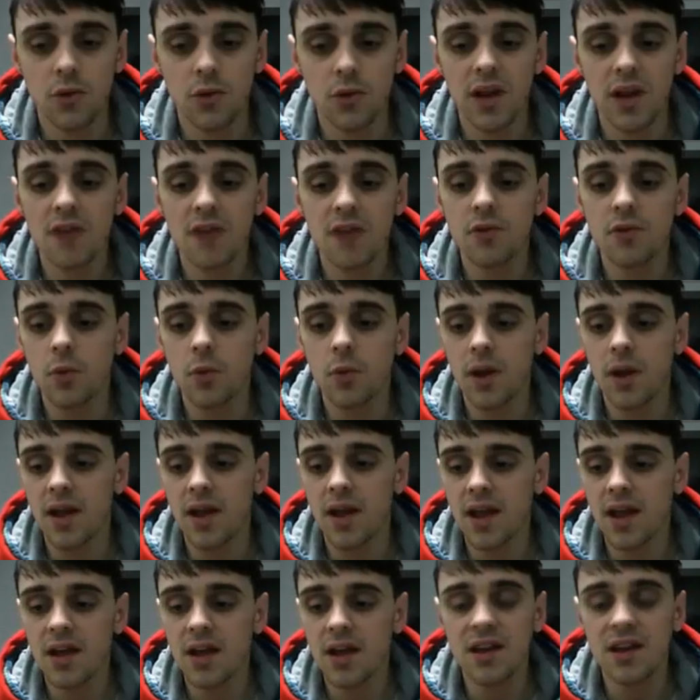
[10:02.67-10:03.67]
level
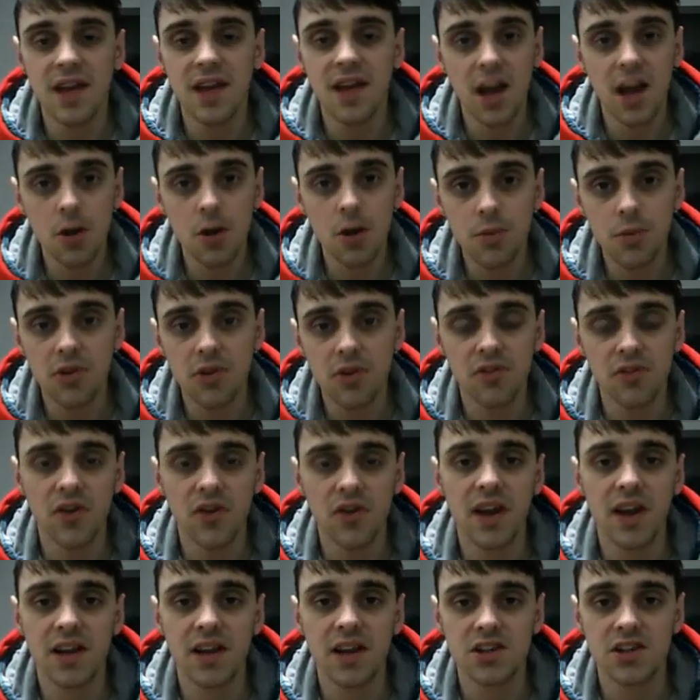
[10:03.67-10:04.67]
where it can help you
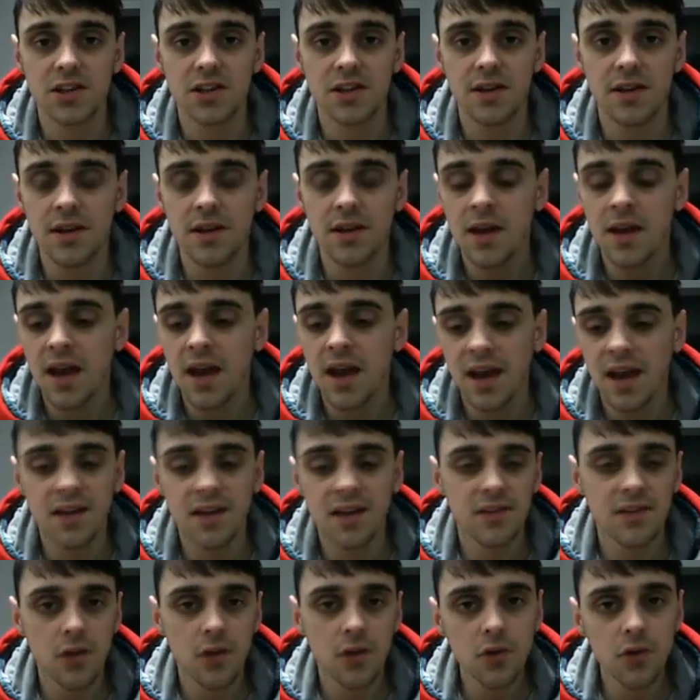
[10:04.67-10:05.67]
financially, and
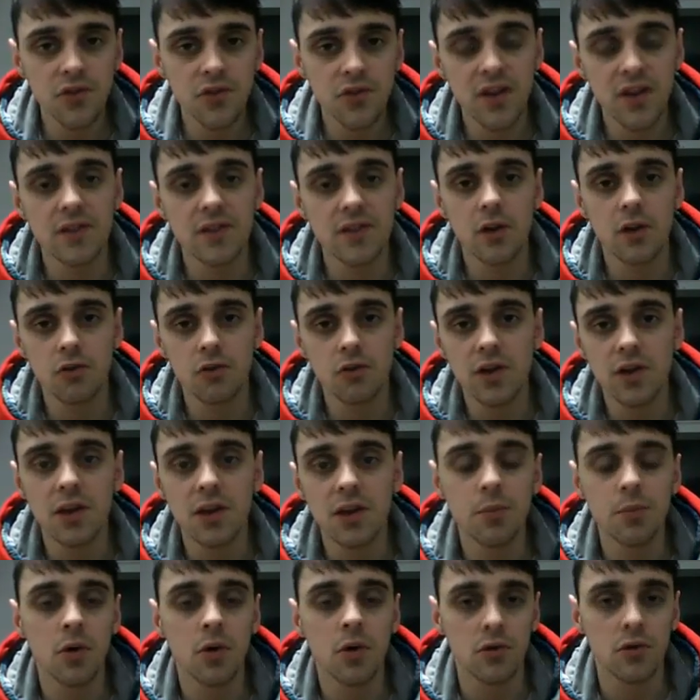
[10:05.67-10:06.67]
it's those things that are really
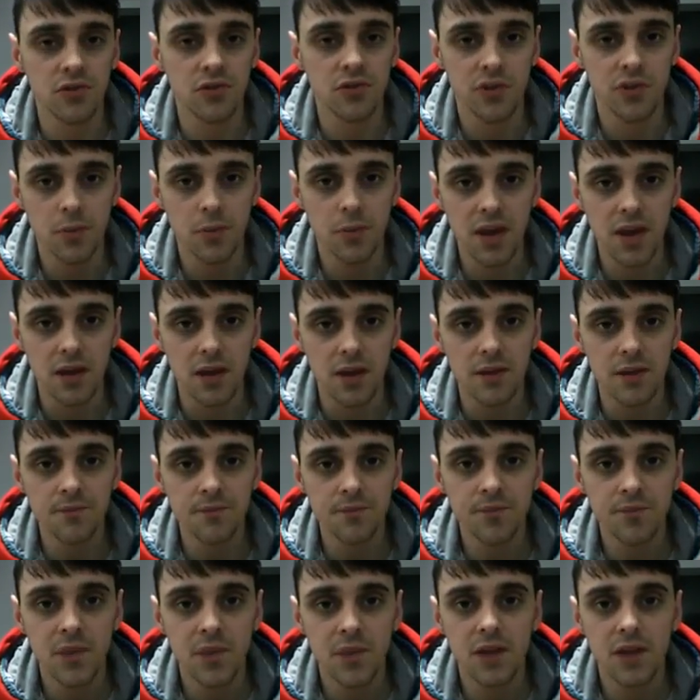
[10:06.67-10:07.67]
important to me.
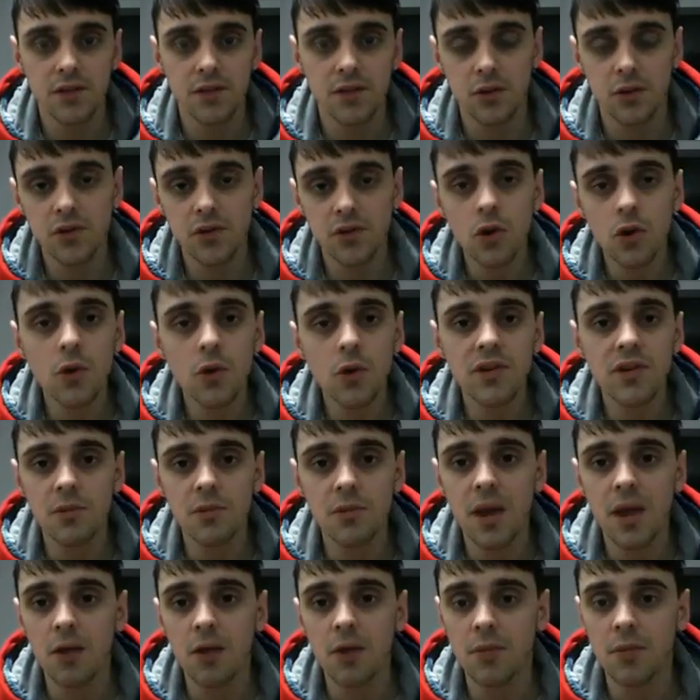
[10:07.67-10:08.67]
So it's not always
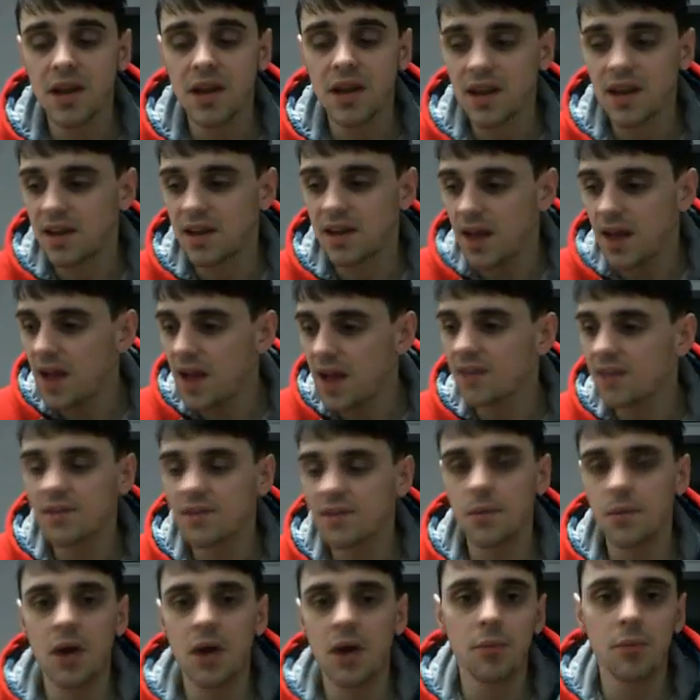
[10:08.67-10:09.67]
about making X
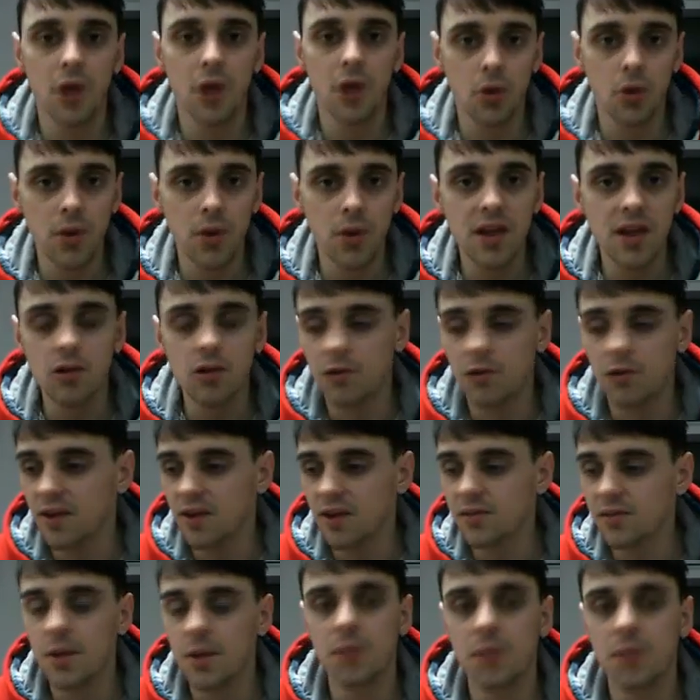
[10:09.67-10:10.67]
amount per week or
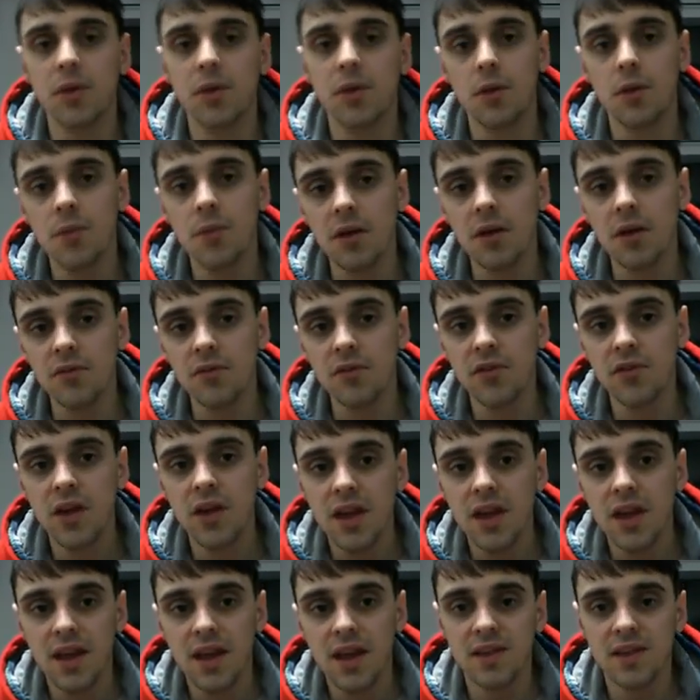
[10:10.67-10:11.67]
X amount per month.
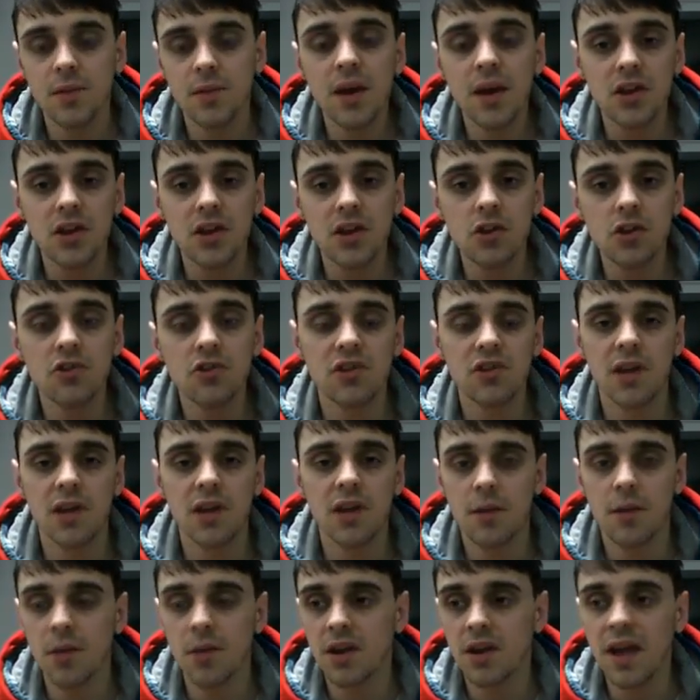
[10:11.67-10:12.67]
It's about using
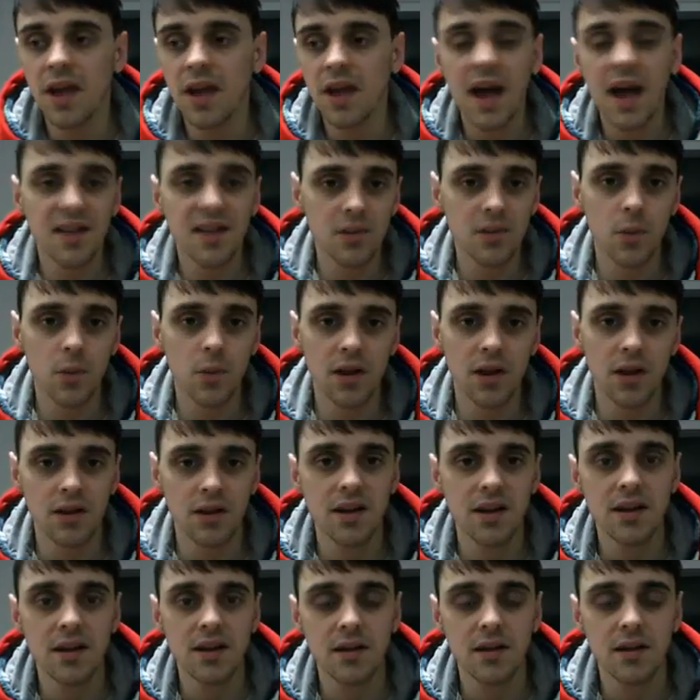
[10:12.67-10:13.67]
that money as and when I
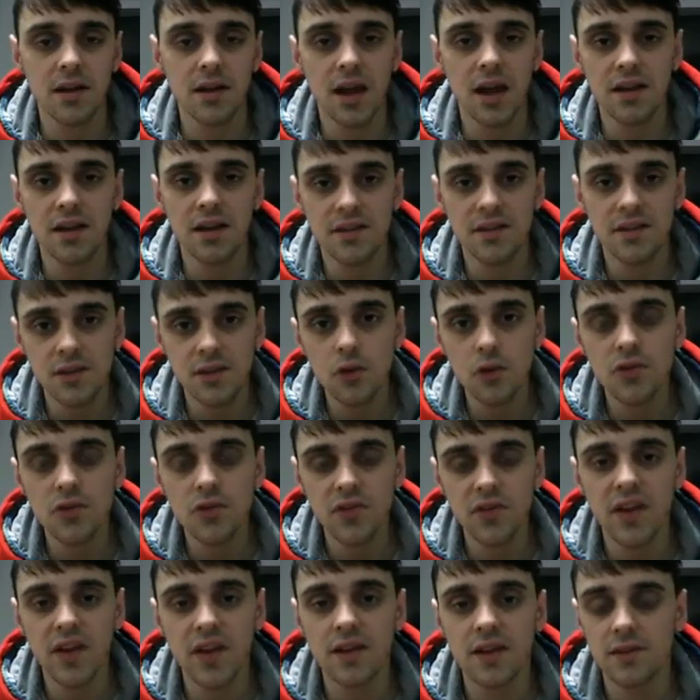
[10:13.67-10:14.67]
need it. And it's those
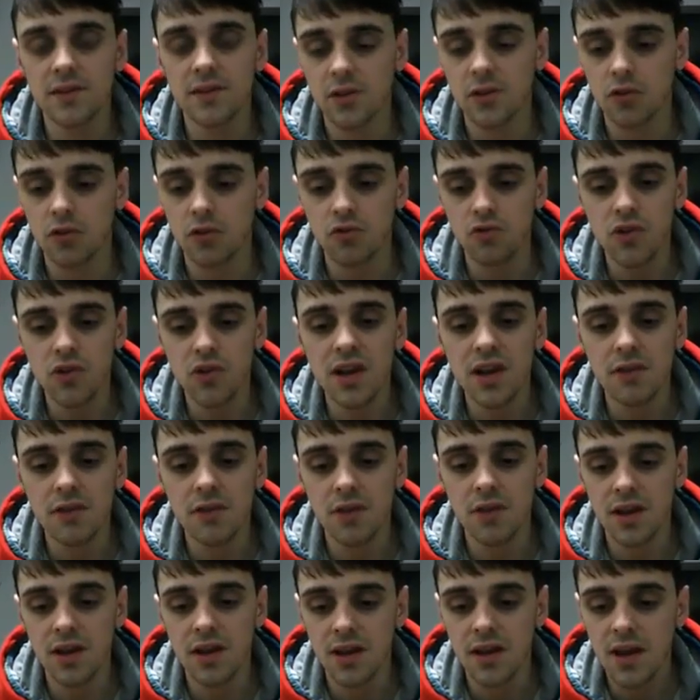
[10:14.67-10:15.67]
things that can really,
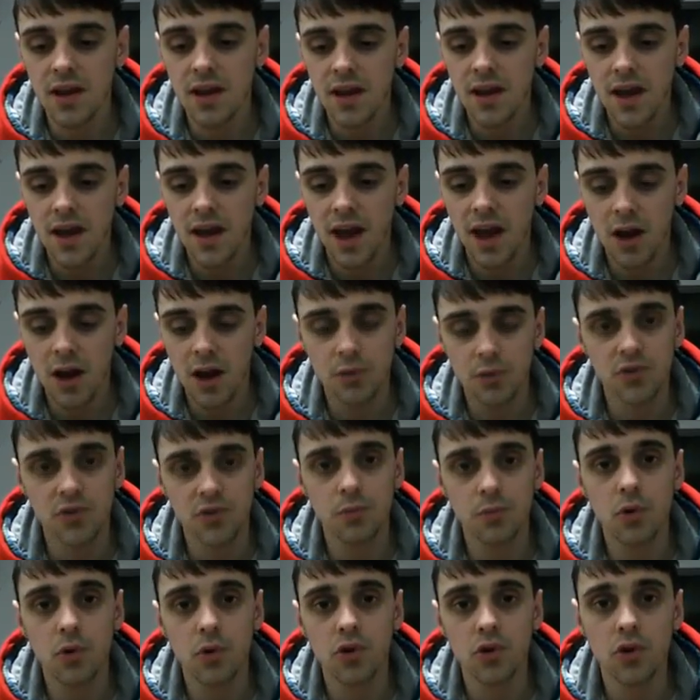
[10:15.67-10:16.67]
really help
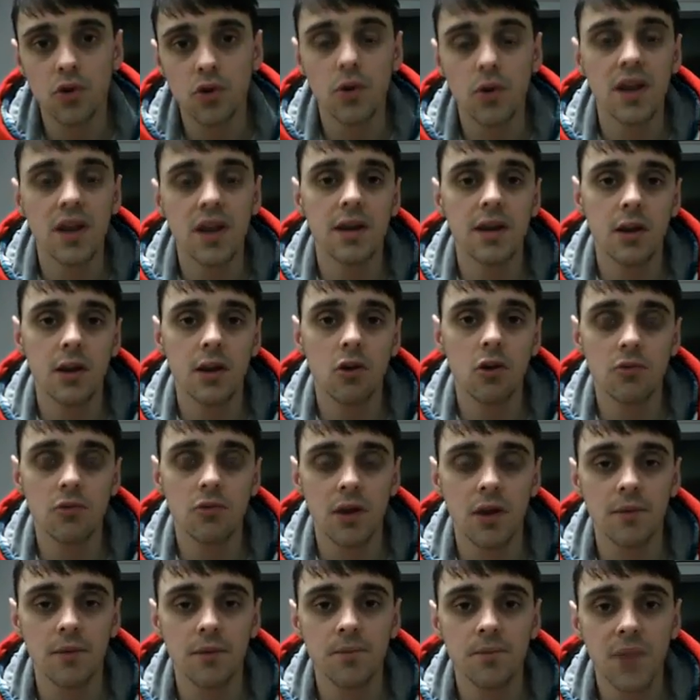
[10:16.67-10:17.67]
support you in the long
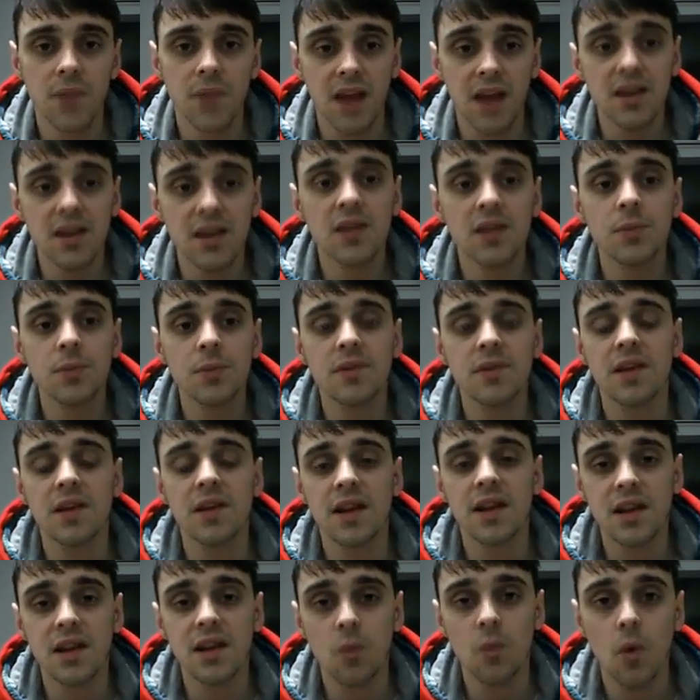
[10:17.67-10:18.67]
run. And that's
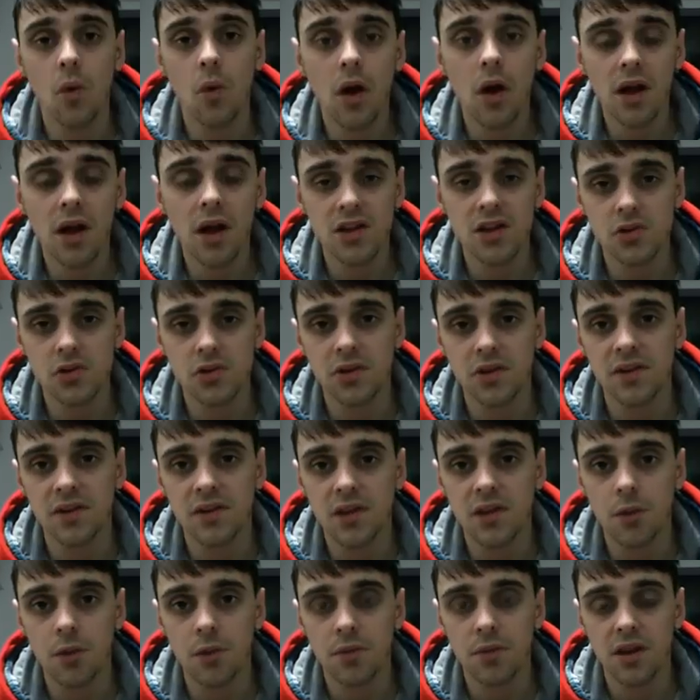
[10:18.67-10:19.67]
particularly why I joined this
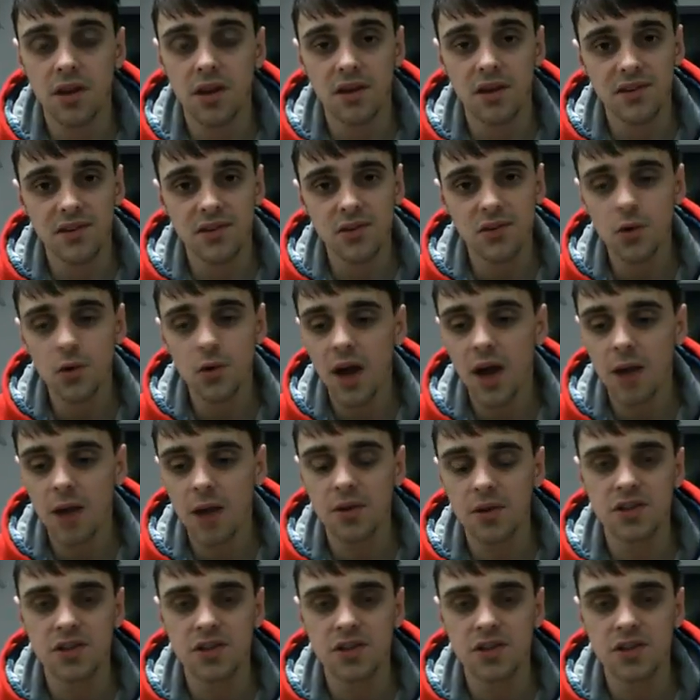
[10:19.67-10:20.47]
company. I saw how